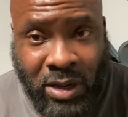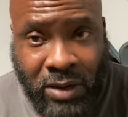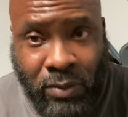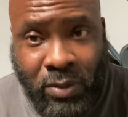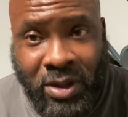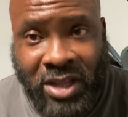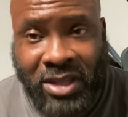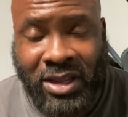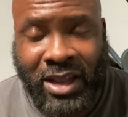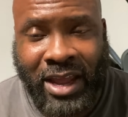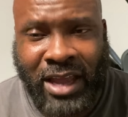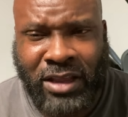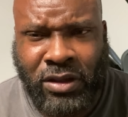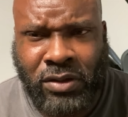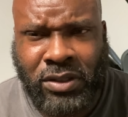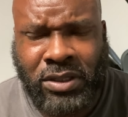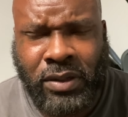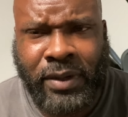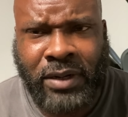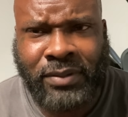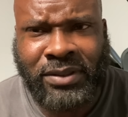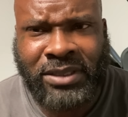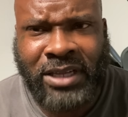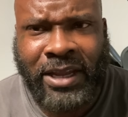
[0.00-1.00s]
with that. You see
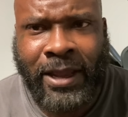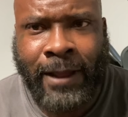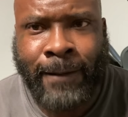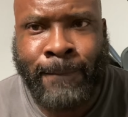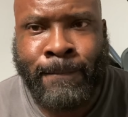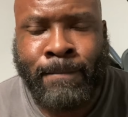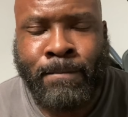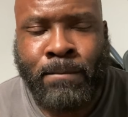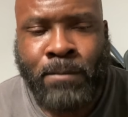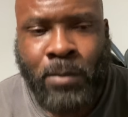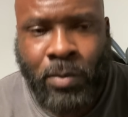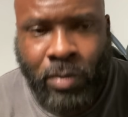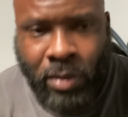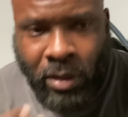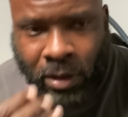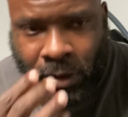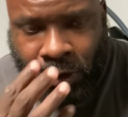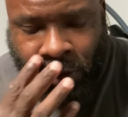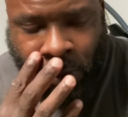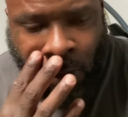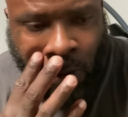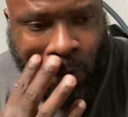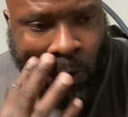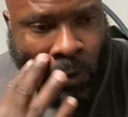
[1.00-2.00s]
what I'm saying?
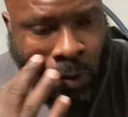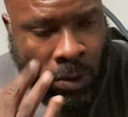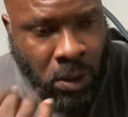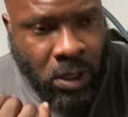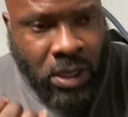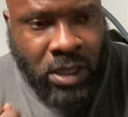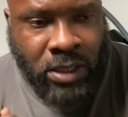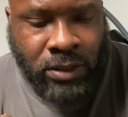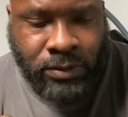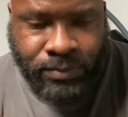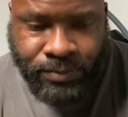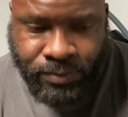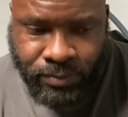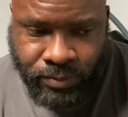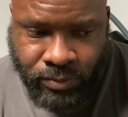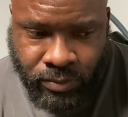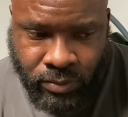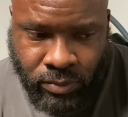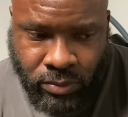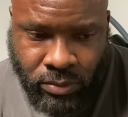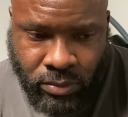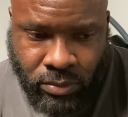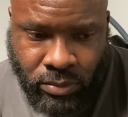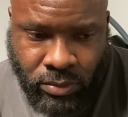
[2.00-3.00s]
So
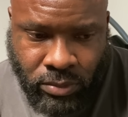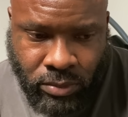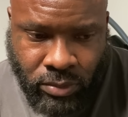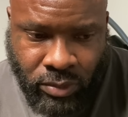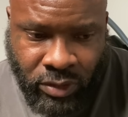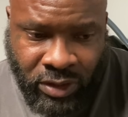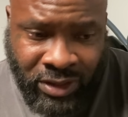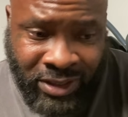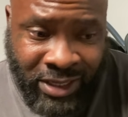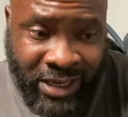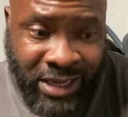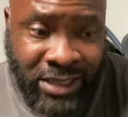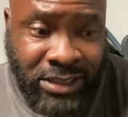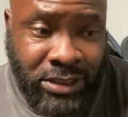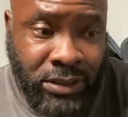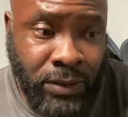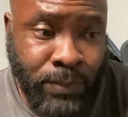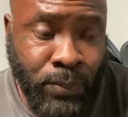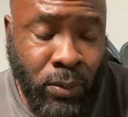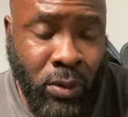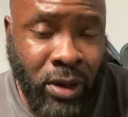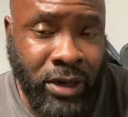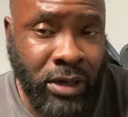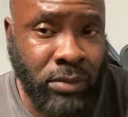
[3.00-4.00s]
that's the
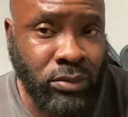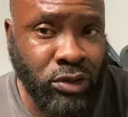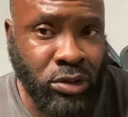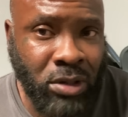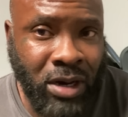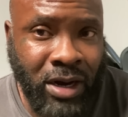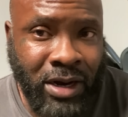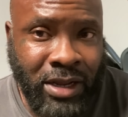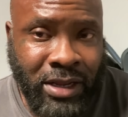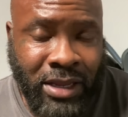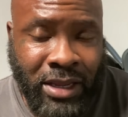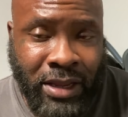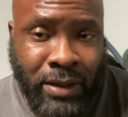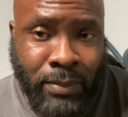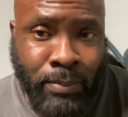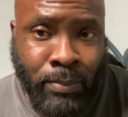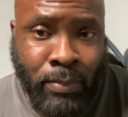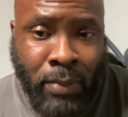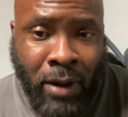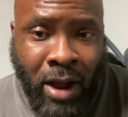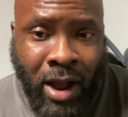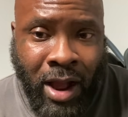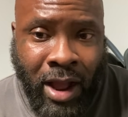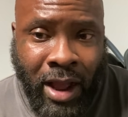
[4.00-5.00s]
point I'm trying to get
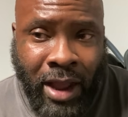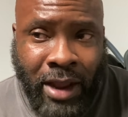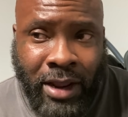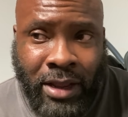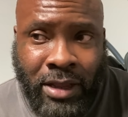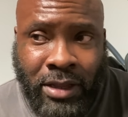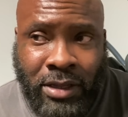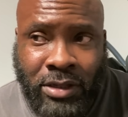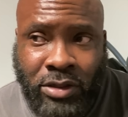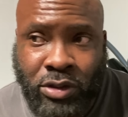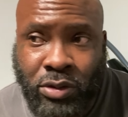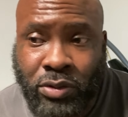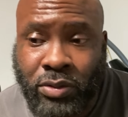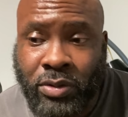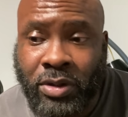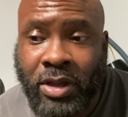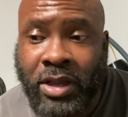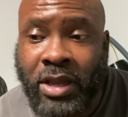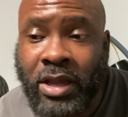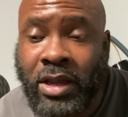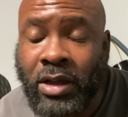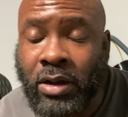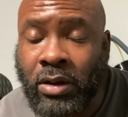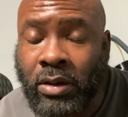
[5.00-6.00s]
by to
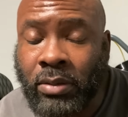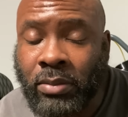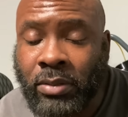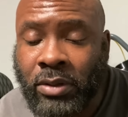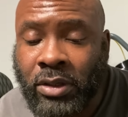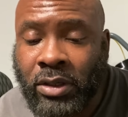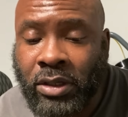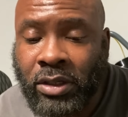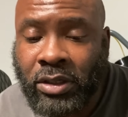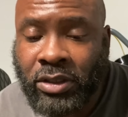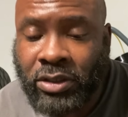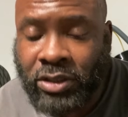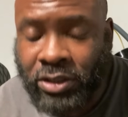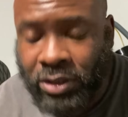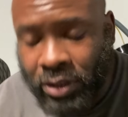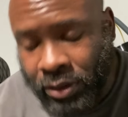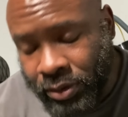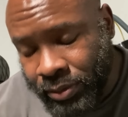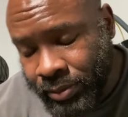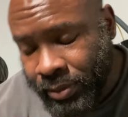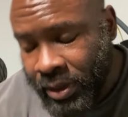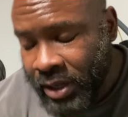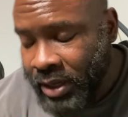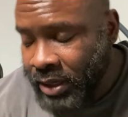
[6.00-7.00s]
him.
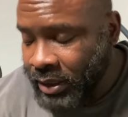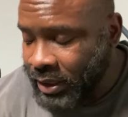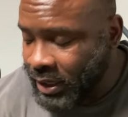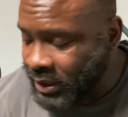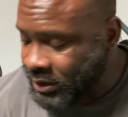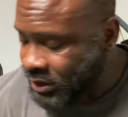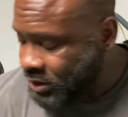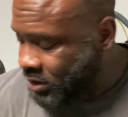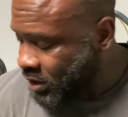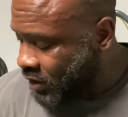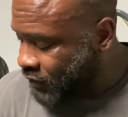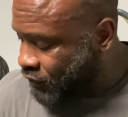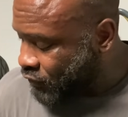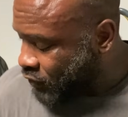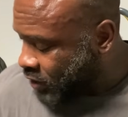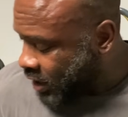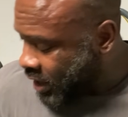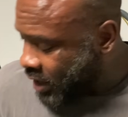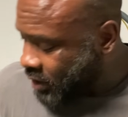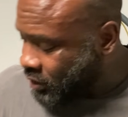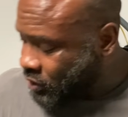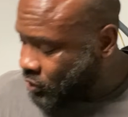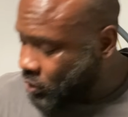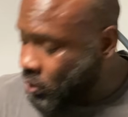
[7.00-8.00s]
So that's enough of
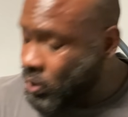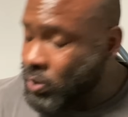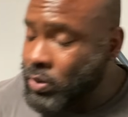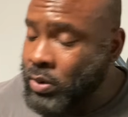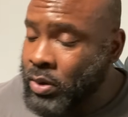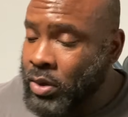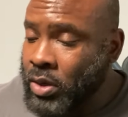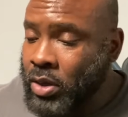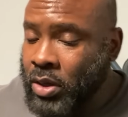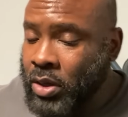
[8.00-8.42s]
that. So